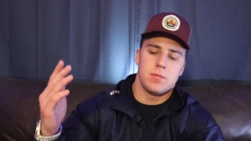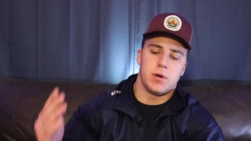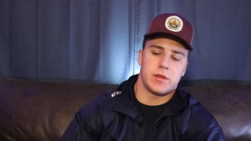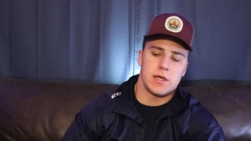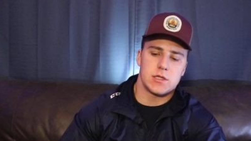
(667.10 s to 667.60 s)

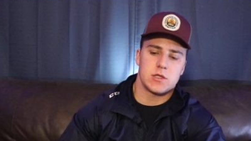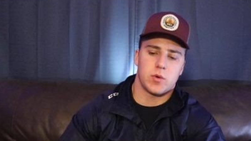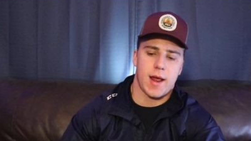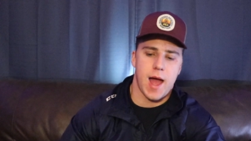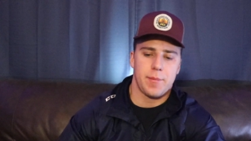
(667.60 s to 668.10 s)
But this is
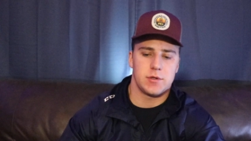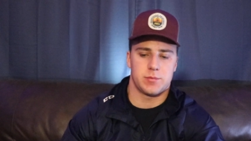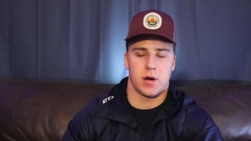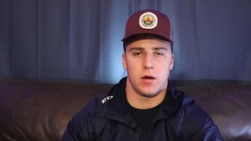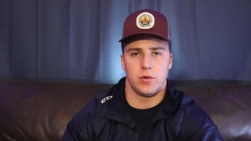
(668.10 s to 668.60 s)
what happens,
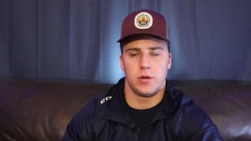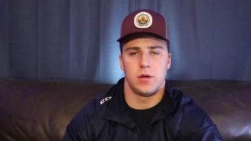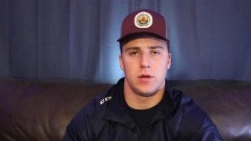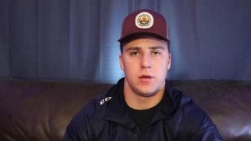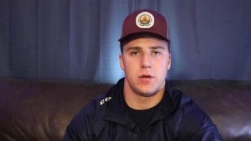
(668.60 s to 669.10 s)
bro.
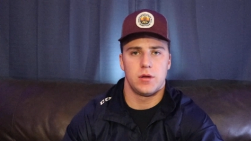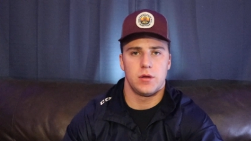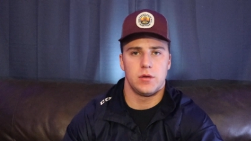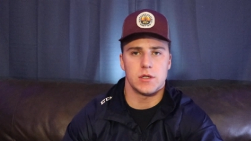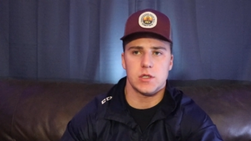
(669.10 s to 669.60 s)

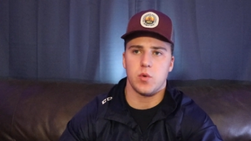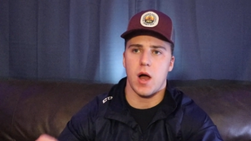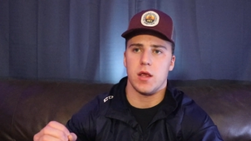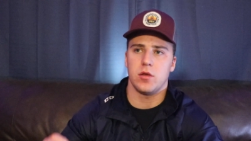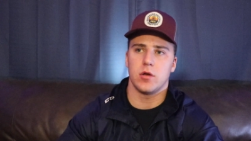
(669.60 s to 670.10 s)
This is
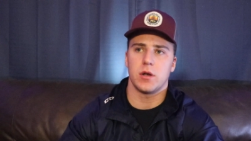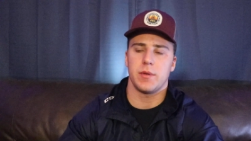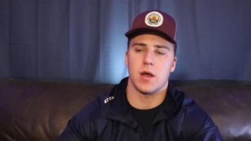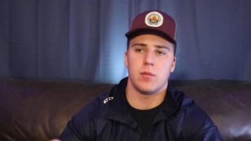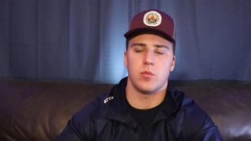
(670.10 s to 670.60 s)
why you got to
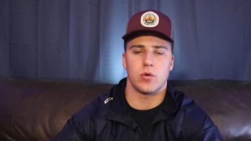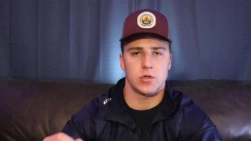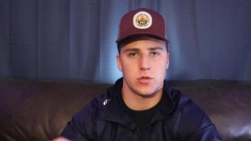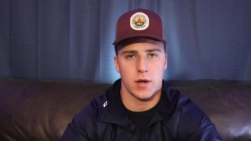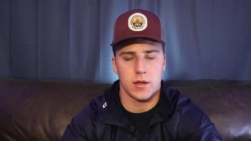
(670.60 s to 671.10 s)
become more
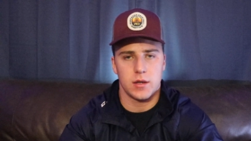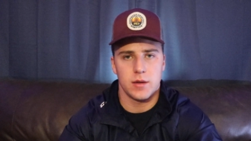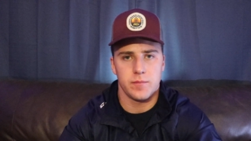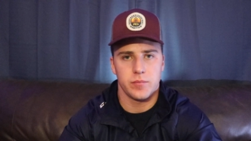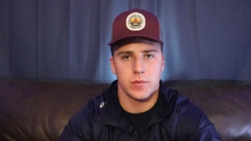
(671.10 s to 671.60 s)
strict
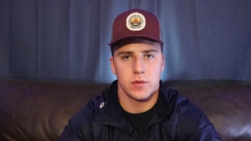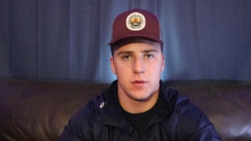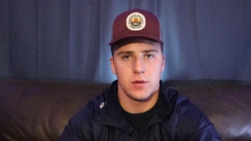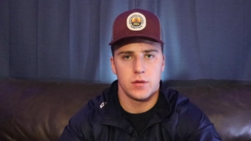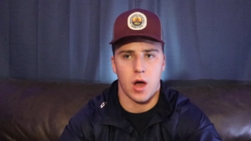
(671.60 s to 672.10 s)

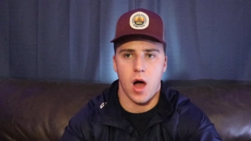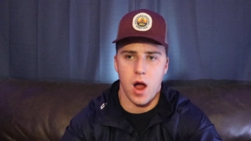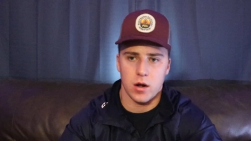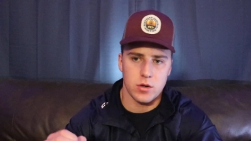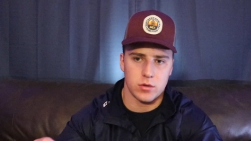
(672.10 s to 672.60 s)
the
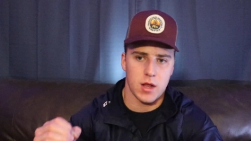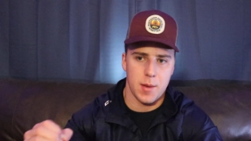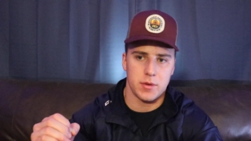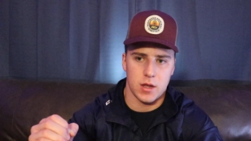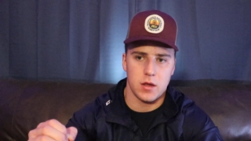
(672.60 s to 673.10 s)
higher you
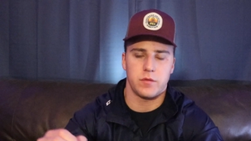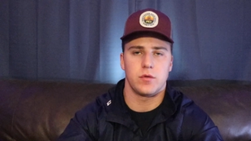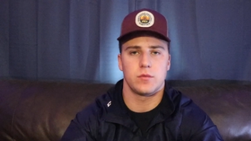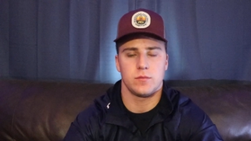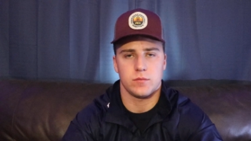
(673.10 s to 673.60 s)
climb in
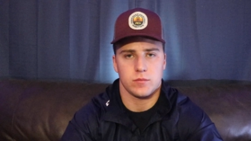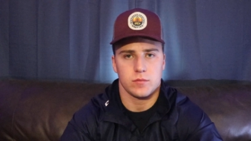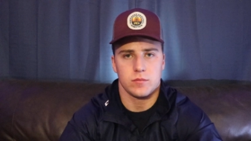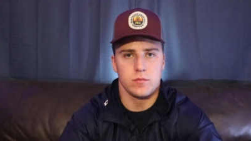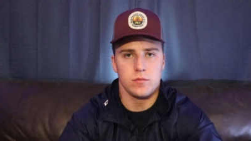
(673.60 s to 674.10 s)
life.
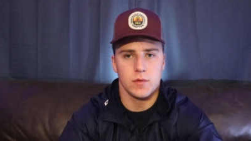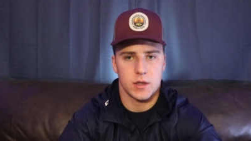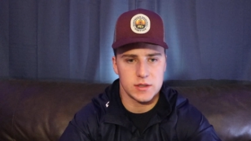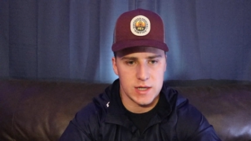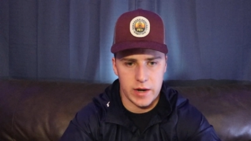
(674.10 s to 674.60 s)

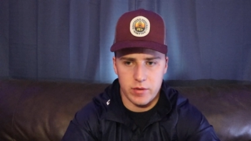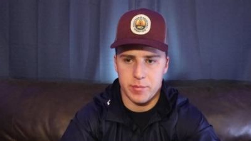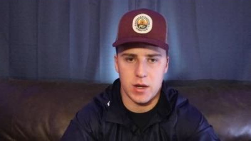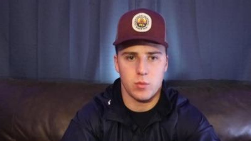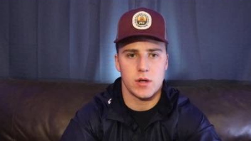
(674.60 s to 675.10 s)
Because
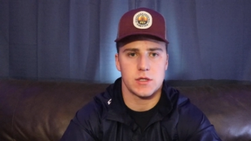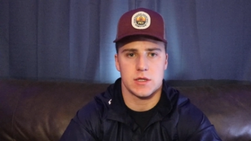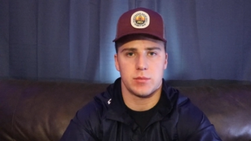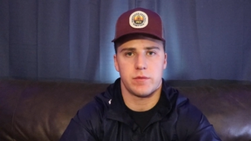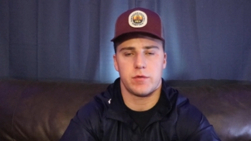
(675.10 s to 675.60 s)
everybody wants
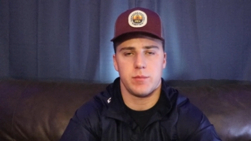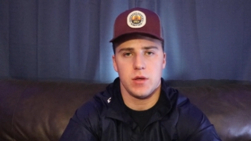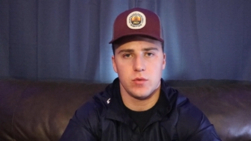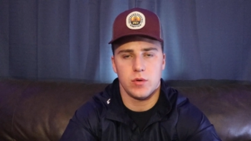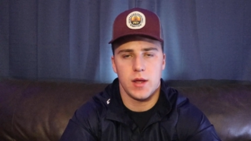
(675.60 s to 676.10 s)
something from
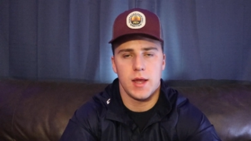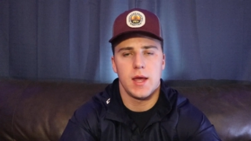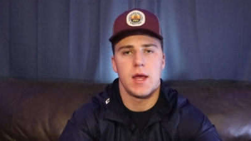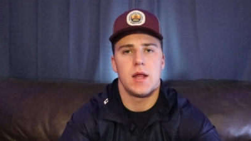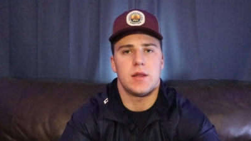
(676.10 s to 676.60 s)
you.
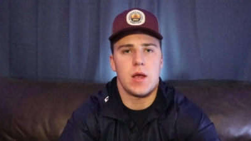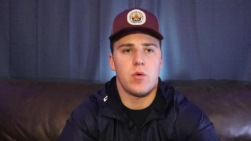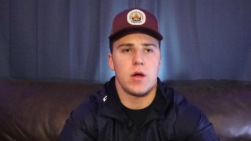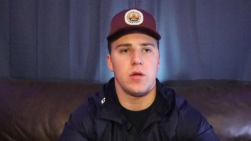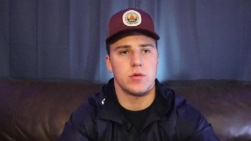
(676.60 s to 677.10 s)
They
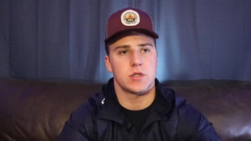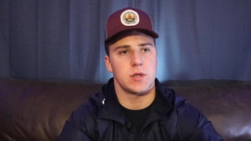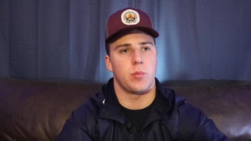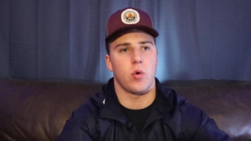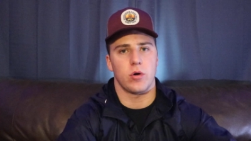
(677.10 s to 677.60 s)
want you to
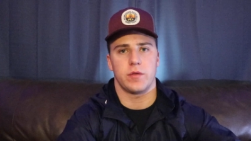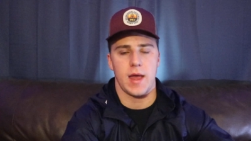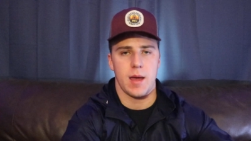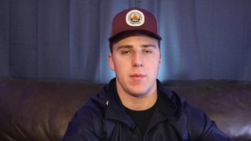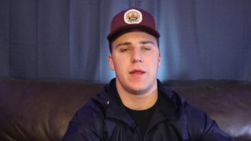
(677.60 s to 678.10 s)
support
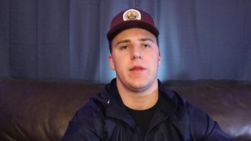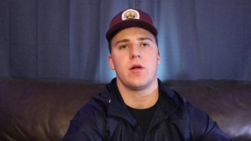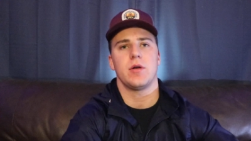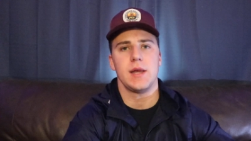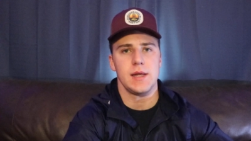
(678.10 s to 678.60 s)
them and
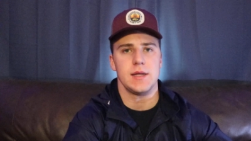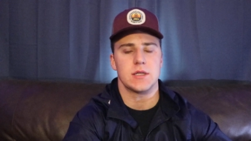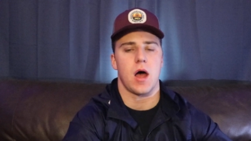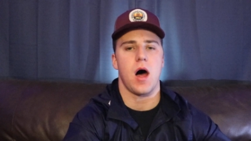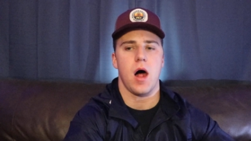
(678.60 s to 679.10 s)
their
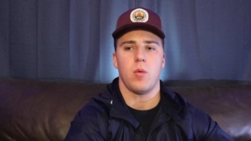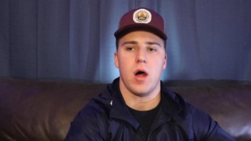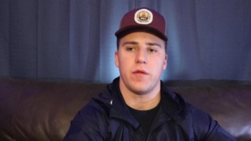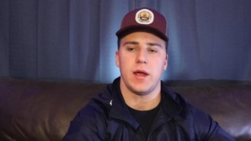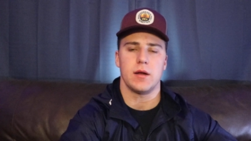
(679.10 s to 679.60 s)
needs all
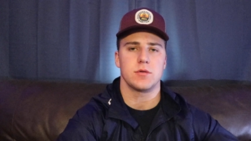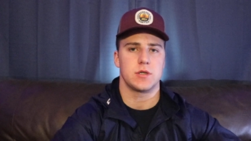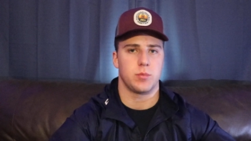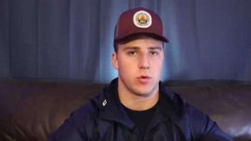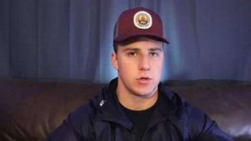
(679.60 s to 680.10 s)
while they don't
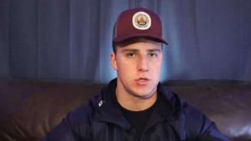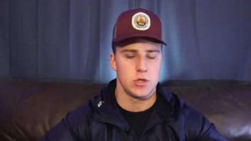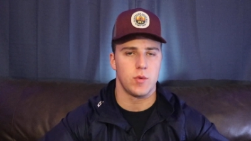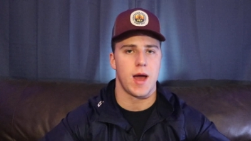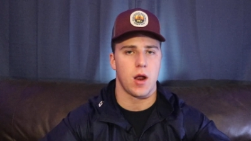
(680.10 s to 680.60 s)
support
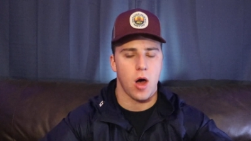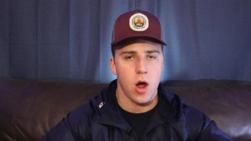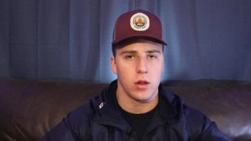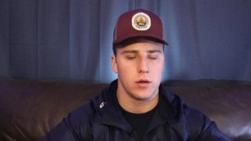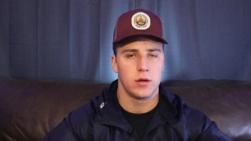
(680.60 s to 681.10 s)
you at
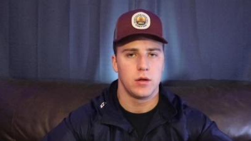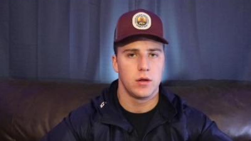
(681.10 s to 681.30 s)
all.